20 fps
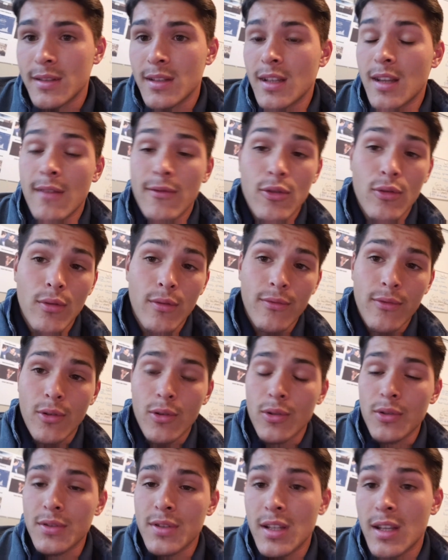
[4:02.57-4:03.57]
They give you
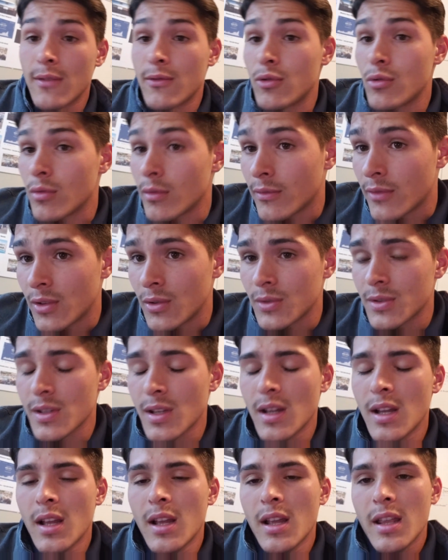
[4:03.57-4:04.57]
referrals. They give you reviews.
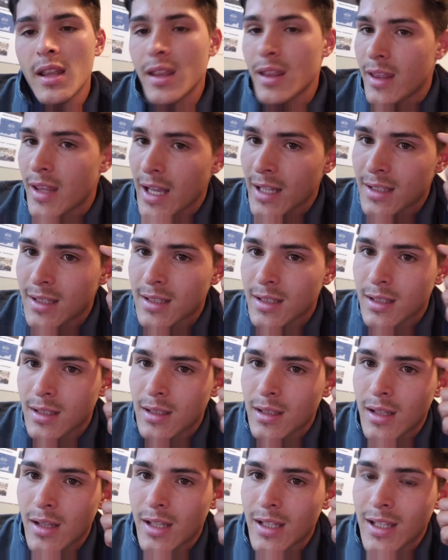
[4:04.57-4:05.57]
That's
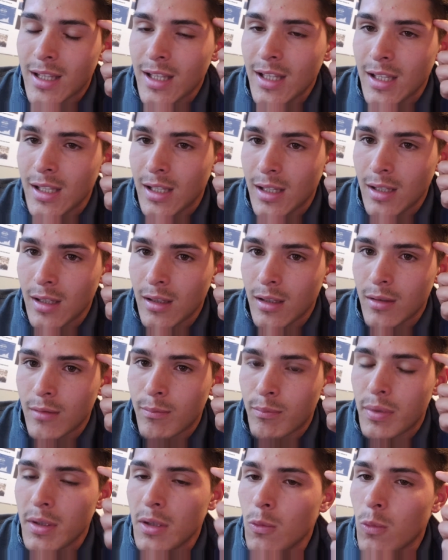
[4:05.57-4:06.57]
the key.
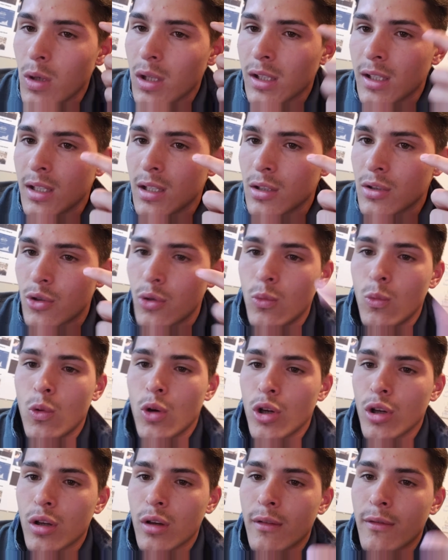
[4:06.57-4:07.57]
Be willing to
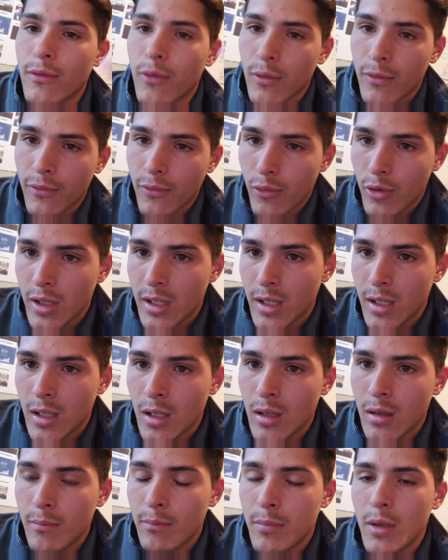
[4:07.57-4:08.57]
work for free.
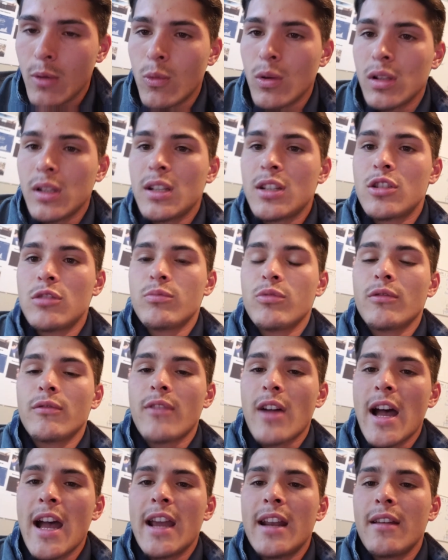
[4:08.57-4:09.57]
Be willing to
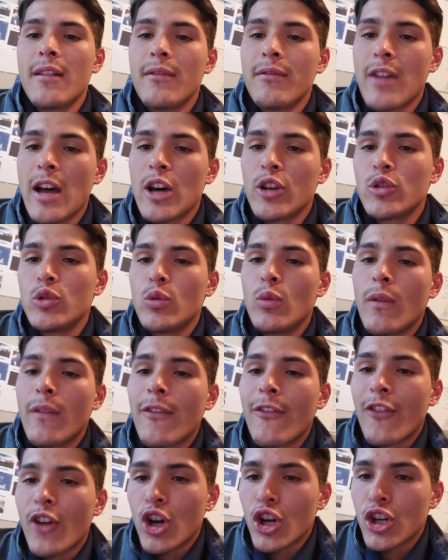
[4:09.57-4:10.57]
provide value
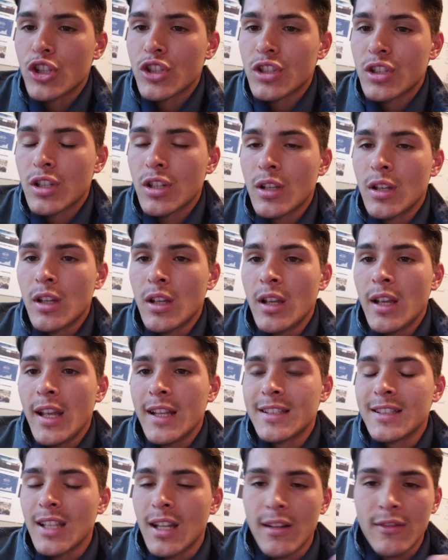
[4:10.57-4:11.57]
first
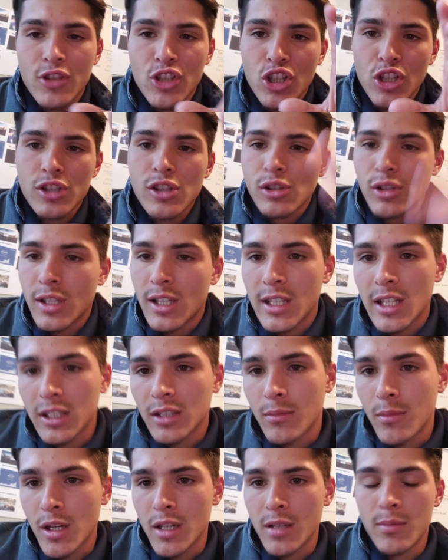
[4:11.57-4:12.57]
instead of just looking at
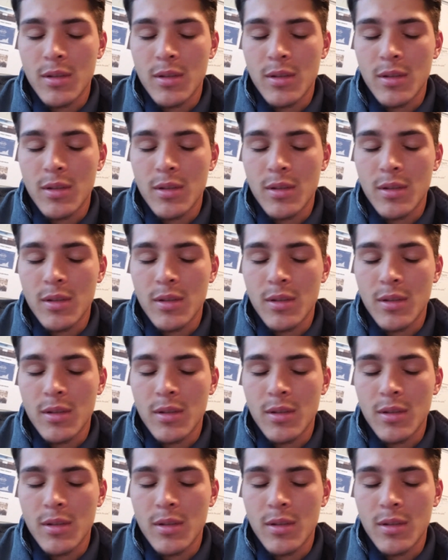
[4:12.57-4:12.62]
the money.